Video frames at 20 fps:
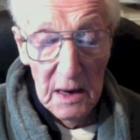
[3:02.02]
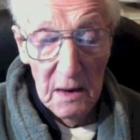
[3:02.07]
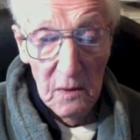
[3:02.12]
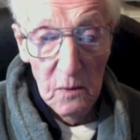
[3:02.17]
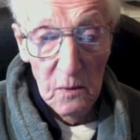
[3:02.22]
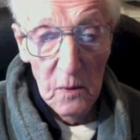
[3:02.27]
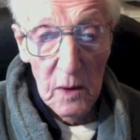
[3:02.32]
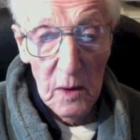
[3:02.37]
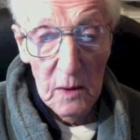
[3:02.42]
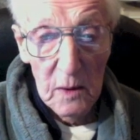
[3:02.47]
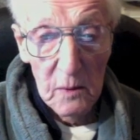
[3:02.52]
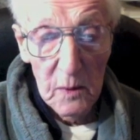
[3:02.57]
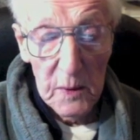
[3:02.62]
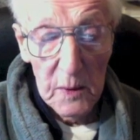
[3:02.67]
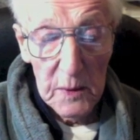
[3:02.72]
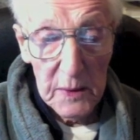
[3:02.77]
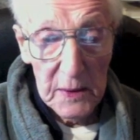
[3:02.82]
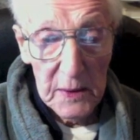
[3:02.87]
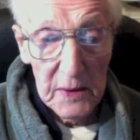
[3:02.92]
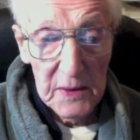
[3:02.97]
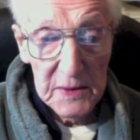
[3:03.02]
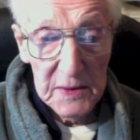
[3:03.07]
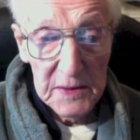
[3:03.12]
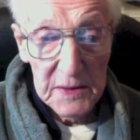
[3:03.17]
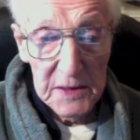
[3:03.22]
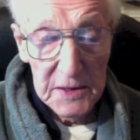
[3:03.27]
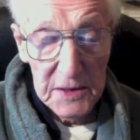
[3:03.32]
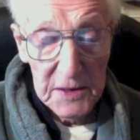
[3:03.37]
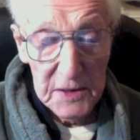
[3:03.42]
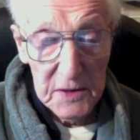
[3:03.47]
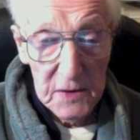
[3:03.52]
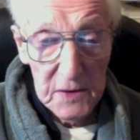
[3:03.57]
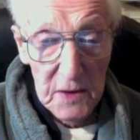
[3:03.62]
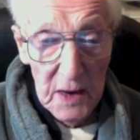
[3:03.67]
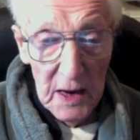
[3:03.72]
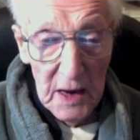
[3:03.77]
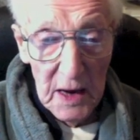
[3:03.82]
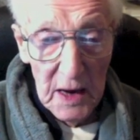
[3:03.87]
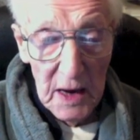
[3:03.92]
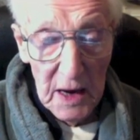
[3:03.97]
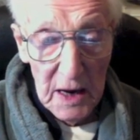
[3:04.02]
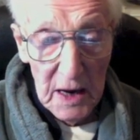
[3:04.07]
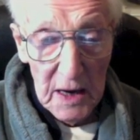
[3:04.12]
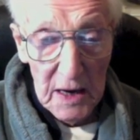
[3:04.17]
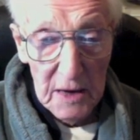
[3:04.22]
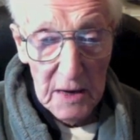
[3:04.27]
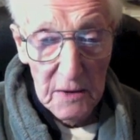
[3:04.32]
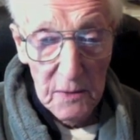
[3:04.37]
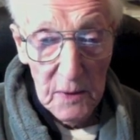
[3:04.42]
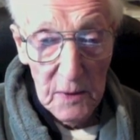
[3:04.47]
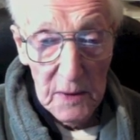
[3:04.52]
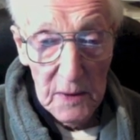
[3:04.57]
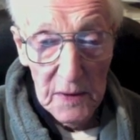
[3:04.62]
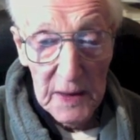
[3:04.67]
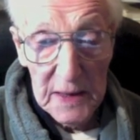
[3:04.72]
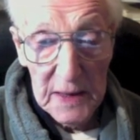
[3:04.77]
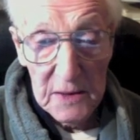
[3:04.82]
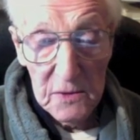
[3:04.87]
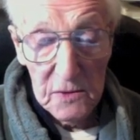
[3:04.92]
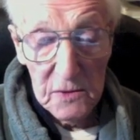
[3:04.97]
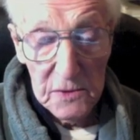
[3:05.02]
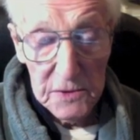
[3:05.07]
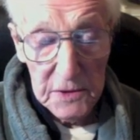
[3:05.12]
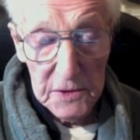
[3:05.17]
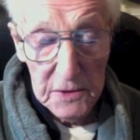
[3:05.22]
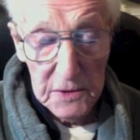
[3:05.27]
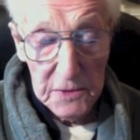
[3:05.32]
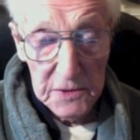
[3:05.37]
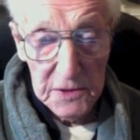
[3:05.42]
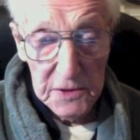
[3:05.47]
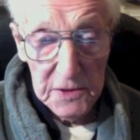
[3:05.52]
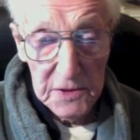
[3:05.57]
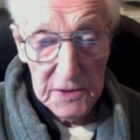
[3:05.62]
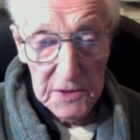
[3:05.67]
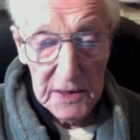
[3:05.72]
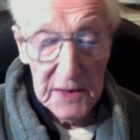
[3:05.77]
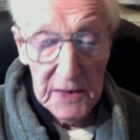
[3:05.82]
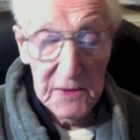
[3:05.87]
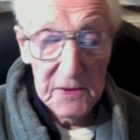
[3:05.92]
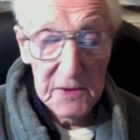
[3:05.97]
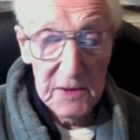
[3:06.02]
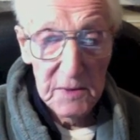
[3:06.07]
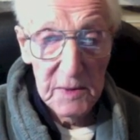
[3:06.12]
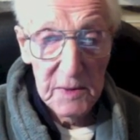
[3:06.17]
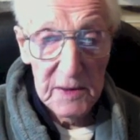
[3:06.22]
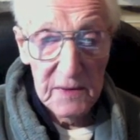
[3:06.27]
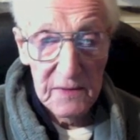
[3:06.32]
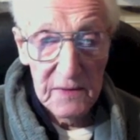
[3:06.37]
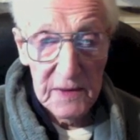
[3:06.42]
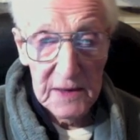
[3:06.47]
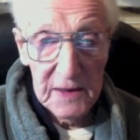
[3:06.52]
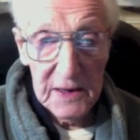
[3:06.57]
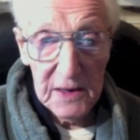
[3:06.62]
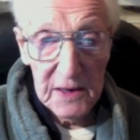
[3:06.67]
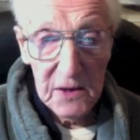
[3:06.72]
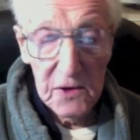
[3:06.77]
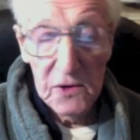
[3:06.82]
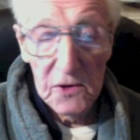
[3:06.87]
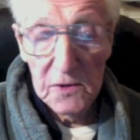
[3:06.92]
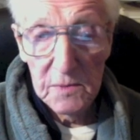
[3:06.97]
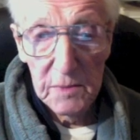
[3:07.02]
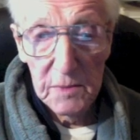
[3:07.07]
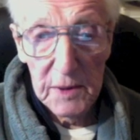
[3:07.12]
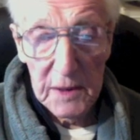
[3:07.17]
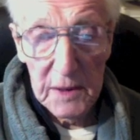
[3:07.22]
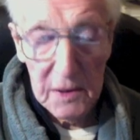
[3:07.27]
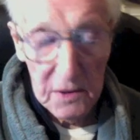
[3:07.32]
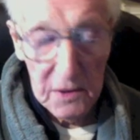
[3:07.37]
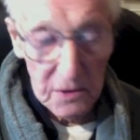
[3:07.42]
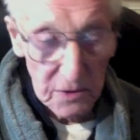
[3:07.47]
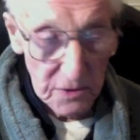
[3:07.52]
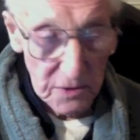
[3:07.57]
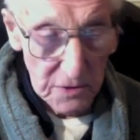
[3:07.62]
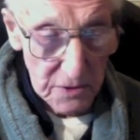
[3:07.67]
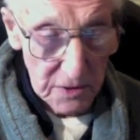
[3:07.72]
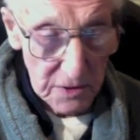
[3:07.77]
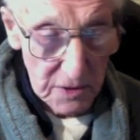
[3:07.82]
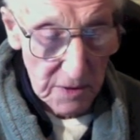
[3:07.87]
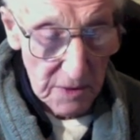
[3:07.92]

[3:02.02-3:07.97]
what we were going to do. Well, that also turned out to be very good, because